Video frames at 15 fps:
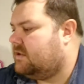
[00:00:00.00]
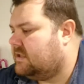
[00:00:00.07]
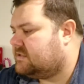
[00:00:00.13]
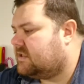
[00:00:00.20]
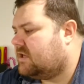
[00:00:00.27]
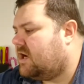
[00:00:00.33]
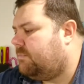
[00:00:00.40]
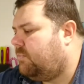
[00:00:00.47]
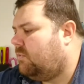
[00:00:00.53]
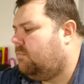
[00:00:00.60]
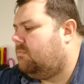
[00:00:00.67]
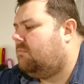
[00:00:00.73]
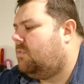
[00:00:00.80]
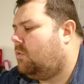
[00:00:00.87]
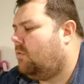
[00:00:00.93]
There's a couple
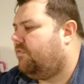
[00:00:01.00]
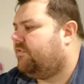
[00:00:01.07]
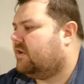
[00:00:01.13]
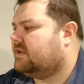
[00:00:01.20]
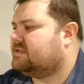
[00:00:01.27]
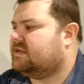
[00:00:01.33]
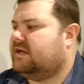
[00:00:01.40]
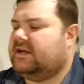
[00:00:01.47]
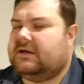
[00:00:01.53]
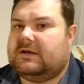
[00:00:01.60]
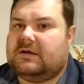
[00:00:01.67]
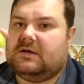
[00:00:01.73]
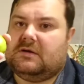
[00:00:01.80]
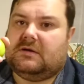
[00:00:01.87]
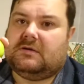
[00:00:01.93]
more things here.
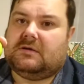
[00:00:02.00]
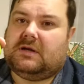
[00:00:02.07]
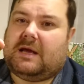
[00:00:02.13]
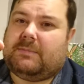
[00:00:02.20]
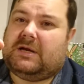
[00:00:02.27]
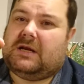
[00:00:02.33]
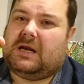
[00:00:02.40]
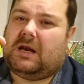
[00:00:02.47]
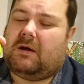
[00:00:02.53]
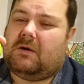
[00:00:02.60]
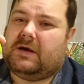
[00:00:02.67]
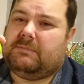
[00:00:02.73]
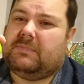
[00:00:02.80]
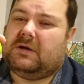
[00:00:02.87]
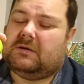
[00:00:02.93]
Lemon and
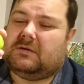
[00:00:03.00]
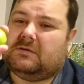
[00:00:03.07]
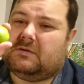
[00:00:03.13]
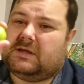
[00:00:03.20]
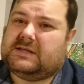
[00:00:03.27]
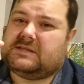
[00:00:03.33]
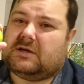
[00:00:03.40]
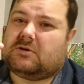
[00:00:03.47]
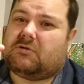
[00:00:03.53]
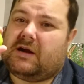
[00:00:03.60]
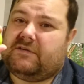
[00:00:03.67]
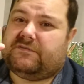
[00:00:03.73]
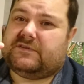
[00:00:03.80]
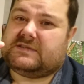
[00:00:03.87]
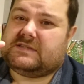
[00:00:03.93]
lime. These are
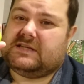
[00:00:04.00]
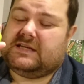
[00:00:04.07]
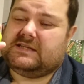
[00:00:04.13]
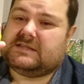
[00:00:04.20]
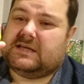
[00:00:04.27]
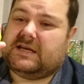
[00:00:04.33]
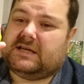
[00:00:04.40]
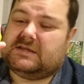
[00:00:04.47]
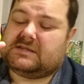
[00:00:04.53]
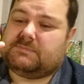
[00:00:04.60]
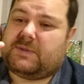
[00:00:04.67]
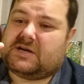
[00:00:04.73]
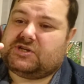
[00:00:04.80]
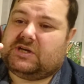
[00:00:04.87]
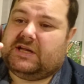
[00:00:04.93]
great for seasoning,
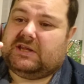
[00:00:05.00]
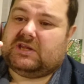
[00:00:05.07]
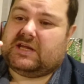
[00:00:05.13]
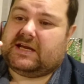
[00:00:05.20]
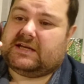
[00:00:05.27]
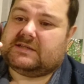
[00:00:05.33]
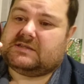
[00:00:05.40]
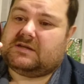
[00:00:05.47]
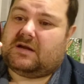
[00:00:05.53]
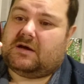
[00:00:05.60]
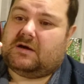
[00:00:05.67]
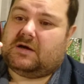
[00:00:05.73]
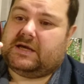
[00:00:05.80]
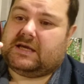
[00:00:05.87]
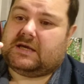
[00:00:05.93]
especially things
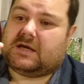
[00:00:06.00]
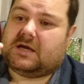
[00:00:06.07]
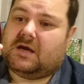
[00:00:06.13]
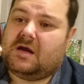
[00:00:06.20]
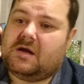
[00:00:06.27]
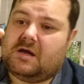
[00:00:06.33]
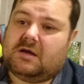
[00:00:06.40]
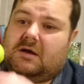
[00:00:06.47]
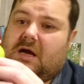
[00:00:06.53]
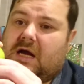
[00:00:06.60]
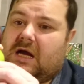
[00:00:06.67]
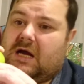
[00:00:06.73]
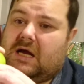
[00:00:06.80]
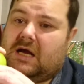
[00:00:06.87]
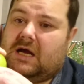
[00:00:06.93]
like
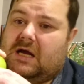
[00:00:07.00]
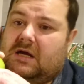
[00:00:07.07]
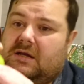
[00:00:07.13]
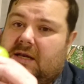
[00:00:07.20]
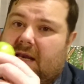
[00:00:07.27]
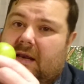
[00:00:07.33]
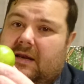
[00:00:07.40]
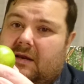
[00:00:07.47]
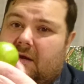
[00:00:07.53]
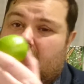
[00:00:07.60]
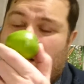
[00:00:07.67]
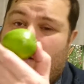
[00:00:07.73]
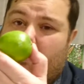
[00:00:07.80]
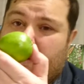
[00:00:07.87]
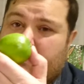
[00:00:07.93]

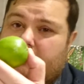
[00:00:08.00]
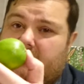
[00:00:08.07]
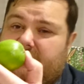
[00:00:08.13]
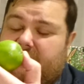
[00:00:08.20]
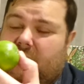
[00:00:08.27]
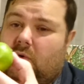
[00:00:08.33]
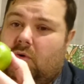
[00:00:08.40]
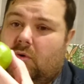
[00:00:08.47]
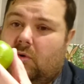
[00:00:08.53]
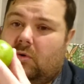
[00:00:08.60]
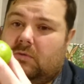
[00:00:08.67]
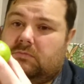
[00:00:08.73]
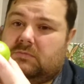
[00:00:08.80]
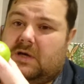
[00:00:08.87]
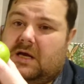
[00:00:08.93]
lime
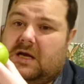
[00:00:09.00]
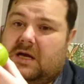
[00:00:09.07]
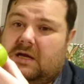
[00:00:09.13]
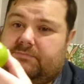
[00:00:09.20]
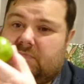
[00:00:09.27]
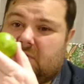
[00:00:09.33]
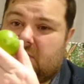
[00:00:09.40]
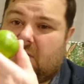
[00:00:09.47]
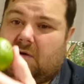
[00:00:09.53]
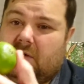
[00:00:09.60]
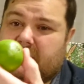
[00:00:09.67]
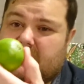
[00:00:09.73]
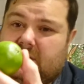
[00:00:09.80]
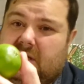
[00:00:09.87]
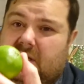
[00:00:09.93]
for Thai
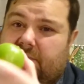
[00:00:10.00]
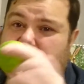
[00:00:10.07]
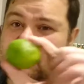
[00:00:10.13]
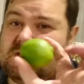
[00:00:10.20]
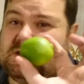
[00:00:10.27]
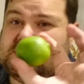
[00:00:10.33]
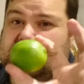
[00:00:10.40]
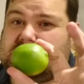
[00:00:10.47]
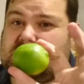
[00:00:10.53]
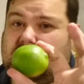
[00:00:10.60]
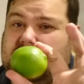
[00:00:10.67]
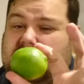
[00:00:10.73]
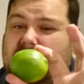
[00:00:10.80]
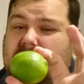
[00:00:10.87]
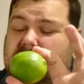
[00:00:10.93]
stir fries,
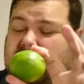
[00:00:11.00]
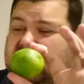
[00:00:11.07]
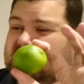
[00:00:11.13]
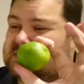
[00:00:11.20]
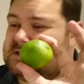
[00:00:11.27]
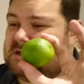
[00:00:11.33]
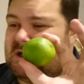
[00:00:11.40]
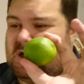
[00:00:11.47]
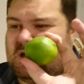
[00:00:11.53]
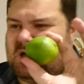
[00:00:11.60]
Thai curries,